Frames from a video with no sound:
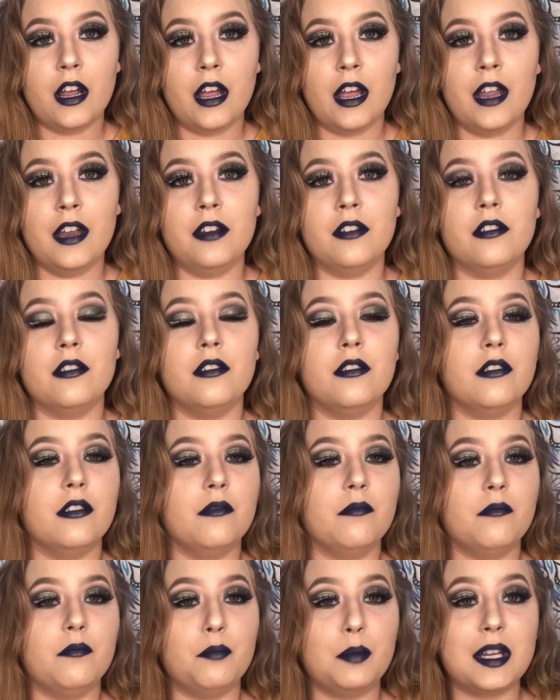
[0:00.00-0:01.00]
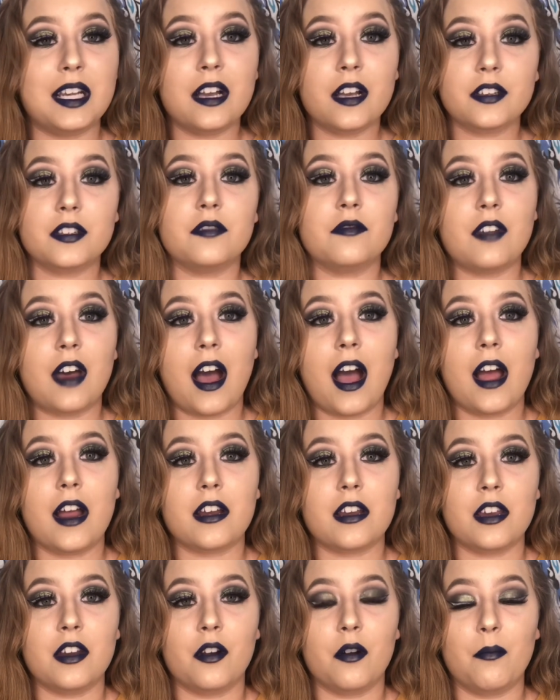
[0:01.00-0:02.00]
And because of
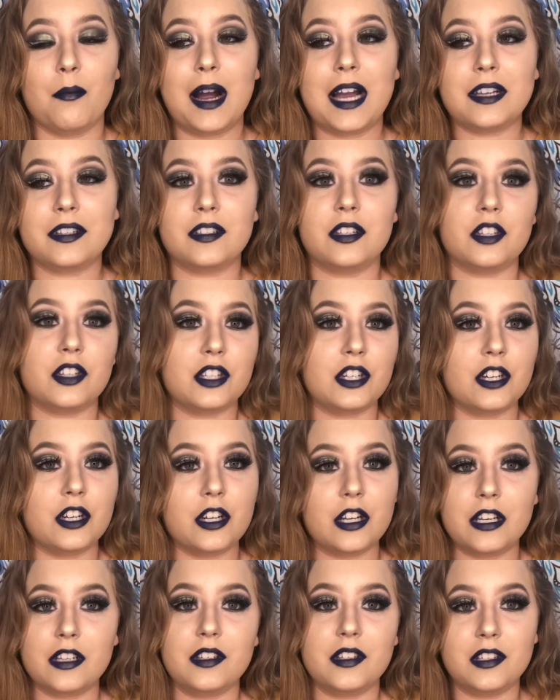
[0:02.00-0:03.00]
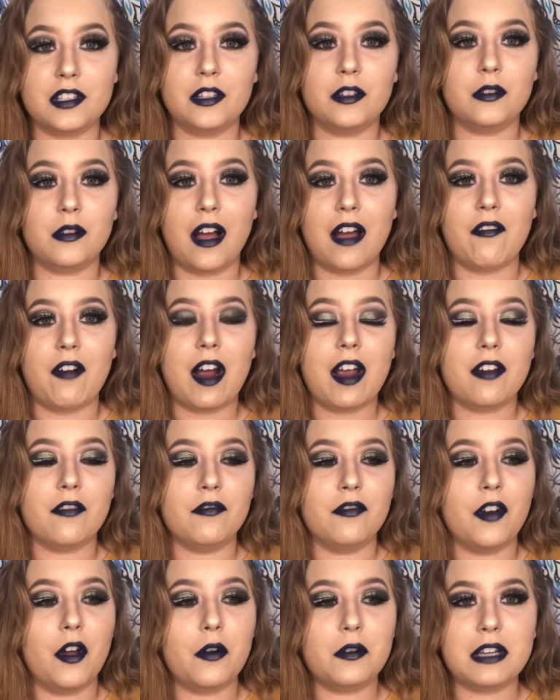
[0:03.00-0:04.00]
that, you know, my sister is still alive. I
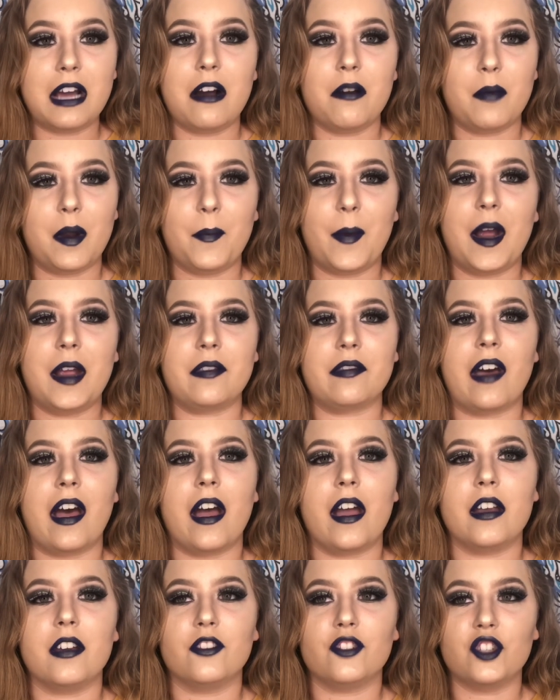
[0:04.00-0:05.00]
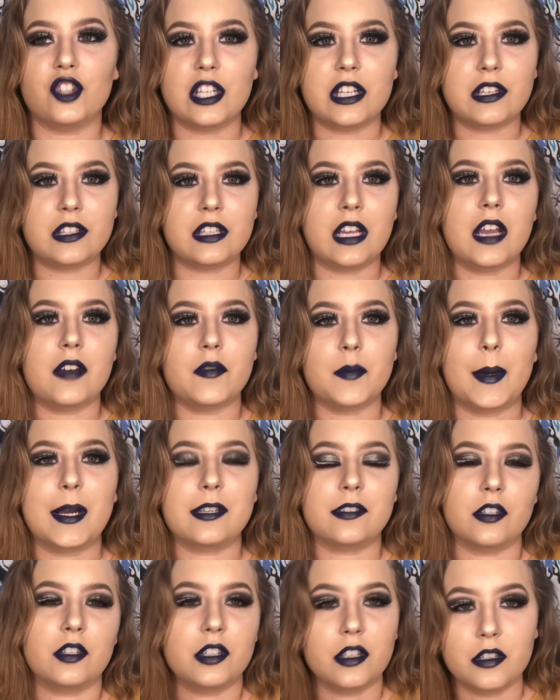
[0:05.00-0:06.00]
have no doubt in my mind that she saved
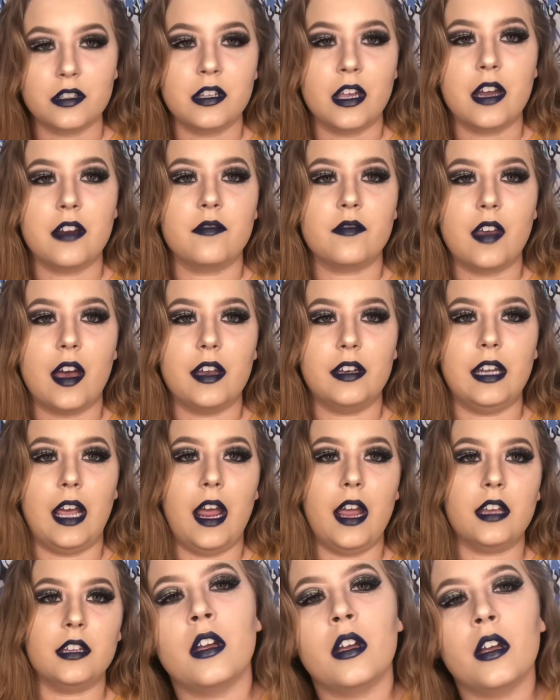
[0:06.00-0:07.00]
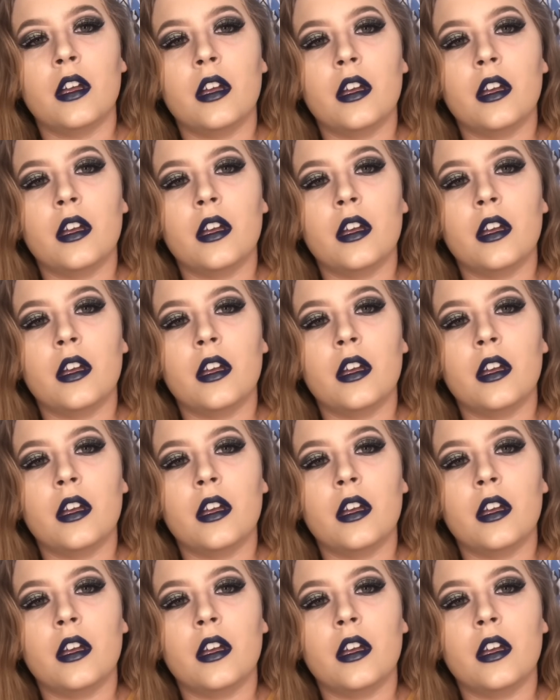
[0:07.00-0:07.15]
my sister's life that day.